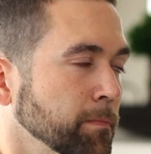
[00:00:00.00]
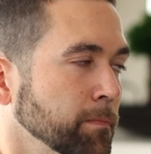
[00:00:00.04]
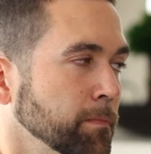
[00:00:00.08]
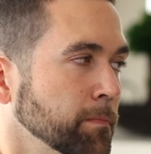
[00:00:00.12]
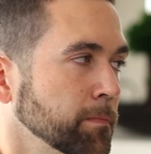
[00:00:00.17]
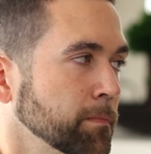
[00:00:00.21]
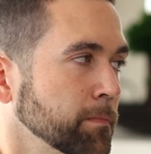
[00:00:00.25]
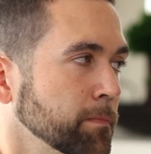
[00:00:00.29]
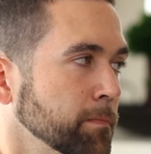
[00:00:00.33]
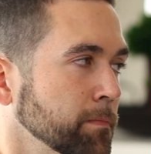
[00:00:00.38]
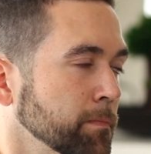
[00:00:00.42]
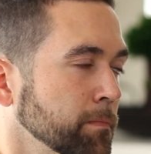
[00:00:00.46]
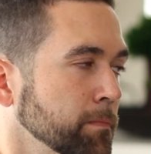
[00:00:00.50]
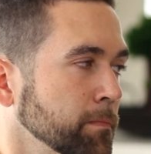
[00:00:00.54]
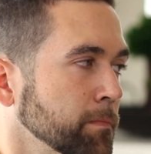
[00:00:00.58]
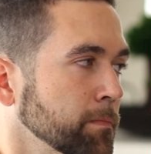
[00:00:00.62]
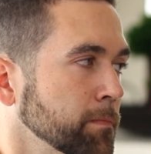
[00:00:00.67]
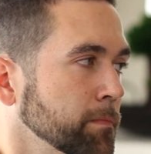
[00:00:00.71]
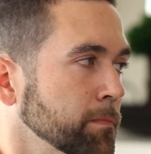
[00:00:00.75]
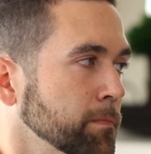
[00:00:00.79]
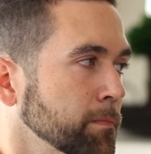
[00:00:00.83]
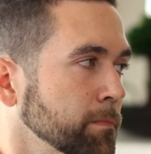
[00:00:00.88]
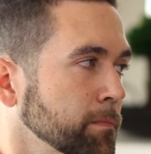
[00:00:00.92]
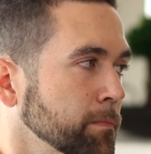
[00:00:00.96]

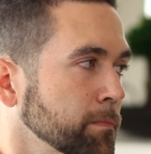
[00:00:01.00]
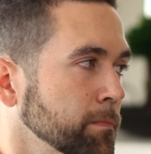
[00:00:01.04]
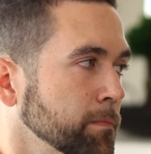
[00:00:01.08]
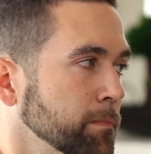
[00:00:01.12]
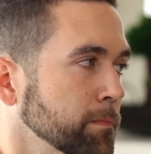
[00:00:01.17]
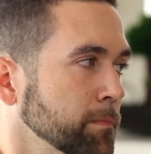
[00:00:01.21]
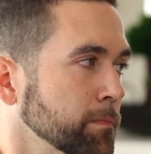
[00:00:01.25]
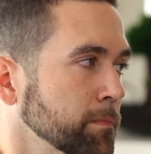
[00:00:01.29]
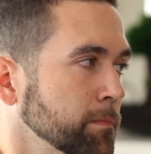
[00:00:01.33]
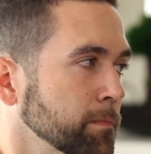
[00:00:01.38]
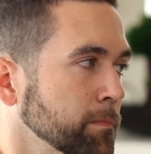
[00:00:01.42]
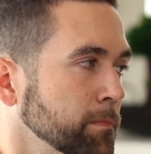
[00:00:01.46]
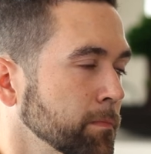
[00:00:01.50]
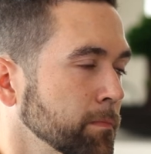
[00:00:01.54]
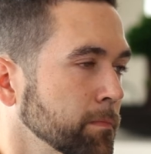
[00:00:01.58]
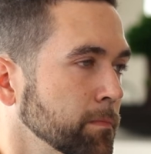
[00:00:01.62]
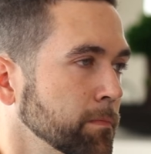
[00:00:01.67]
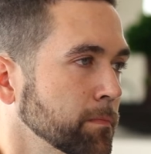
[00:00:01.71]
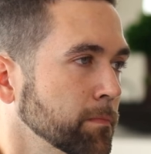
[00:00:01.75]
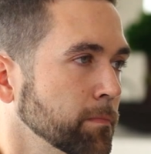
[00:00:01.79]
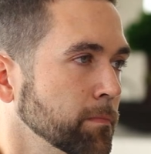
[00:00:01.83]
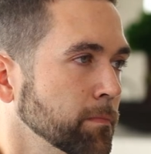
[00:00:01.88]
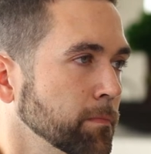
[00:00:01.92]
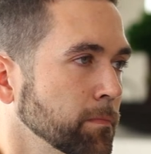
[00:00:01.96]

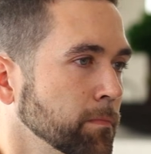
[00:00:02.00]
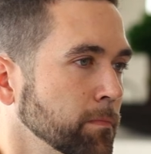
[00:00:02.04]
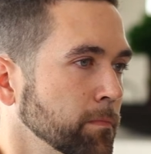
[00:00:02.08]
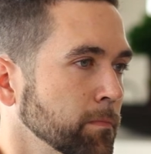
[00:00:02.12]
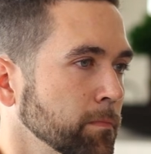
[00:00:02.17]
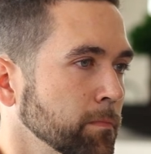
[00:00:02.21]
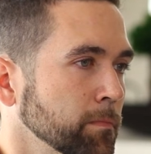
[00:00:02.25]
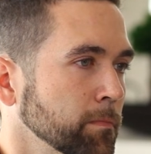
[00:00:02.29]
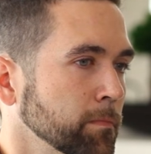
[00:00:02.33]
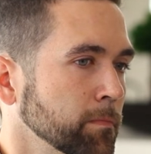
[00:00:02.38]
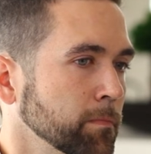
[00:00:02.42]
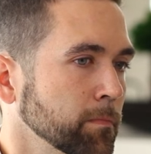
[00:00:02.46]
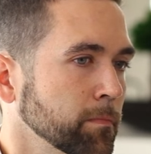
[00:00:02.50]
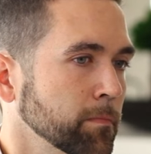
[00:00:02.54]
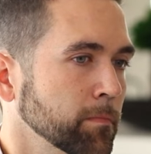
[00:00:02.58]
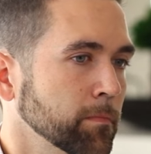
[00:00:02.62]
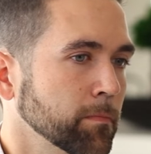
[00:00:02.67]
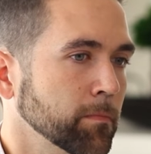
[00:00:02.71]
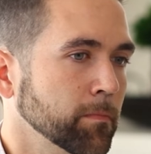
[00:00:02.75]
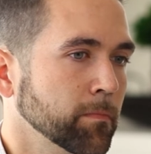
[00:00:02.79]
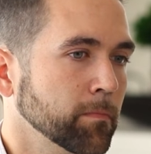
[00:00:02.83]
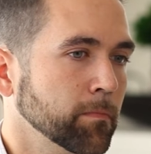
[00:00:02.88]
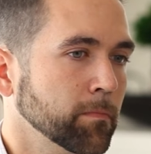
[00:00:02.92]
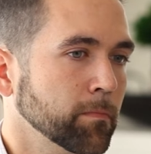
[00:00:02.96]

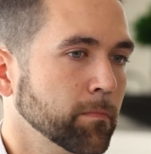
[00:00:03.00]
No words are spoken by the person on screen.